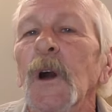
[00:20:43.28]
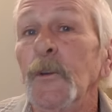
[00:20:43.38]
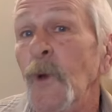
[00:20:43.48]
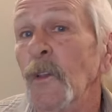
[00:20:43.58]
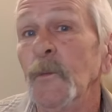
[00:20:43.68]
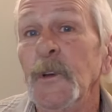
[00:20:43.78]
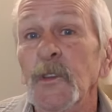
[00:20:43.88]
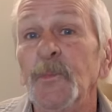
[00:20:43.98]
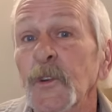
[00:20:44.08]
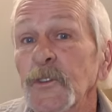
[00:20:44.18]
I'd rather be
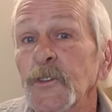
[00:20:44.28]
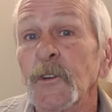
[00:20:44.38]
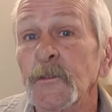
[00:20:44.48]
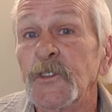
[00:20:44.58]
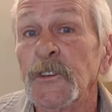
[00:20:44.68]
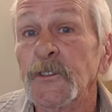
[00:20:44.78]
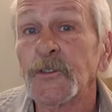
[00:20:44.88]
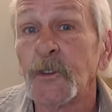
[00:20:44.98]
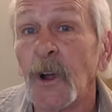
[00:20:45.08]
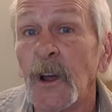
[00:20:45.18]
the prisoner of
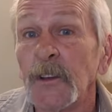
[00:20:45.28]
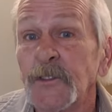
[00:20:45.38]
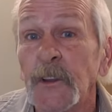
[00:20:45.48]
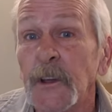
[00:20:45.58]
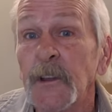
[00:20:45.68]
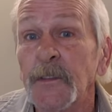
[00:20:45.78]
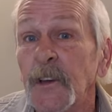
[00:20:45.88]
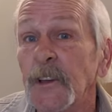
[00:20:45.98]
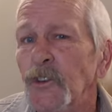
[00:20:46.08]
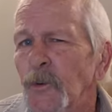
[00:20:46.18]
Jesus Christ than
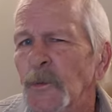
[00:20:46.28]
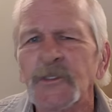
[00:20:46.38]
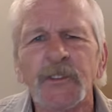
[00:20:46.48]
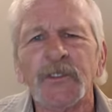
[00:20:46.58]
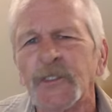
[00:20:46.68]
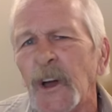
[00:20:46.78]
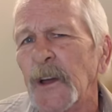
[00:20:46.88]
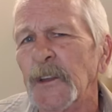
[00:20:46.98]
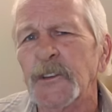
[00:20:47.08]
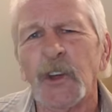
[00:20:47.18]
anything human
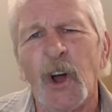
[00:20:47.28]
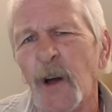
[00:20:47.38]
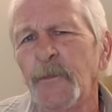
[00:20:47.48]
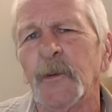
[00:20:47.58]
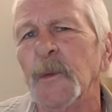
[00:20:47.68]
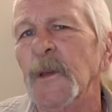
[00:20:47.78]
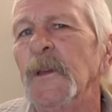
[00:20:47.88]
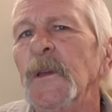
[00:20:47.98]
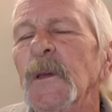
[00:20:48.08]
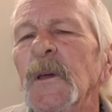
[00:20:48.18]
society could offer me.